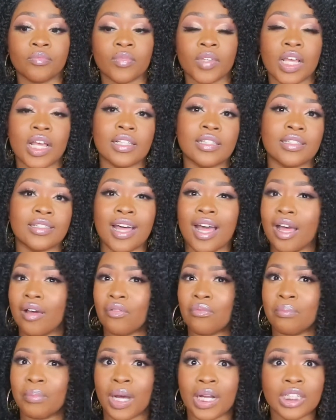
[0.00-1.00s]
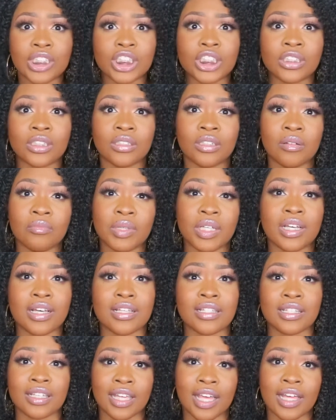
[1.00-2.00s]
It's not much
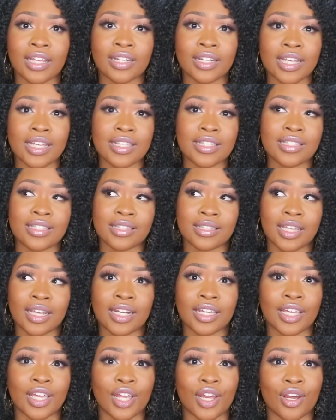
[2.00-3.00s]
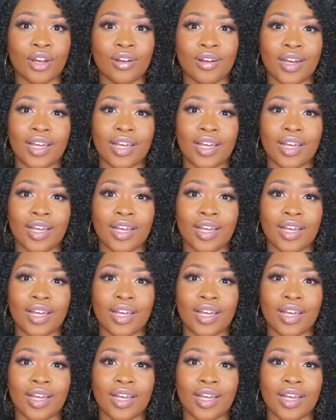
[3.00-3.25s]
because again it's synthetic hair.